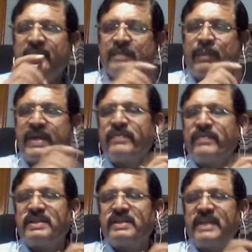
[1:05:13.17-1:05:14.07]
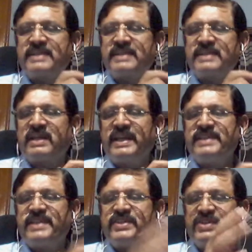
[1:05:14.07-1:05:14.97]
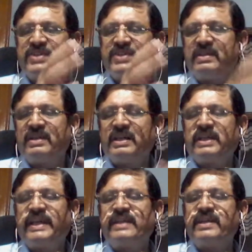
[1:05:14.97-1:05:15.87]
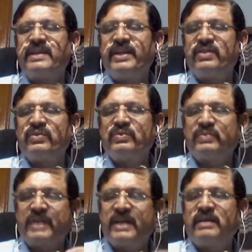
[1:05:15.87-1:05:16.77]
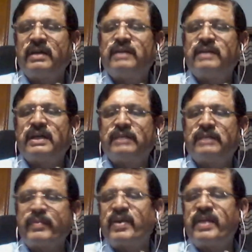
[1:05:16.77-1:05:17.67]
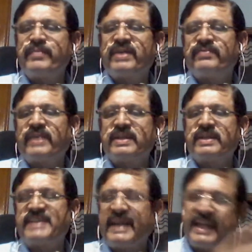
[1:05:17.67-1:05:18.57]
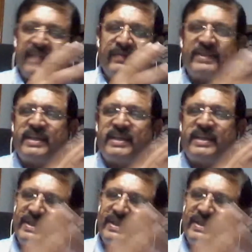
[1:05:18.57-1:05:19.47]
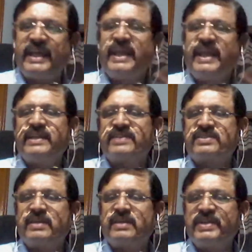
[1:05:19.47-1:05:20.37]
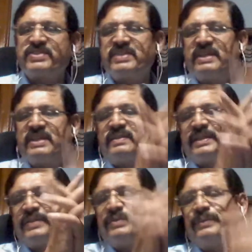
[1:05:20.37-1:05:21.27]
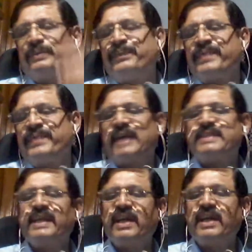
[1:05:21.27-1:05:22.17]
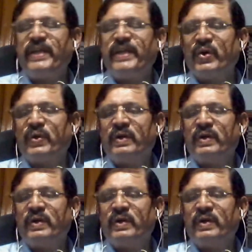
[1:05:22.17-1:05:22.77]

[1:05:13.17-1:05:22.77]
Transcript: Parivartan as an organization entered into a memorandum of understanding with them. They established a single window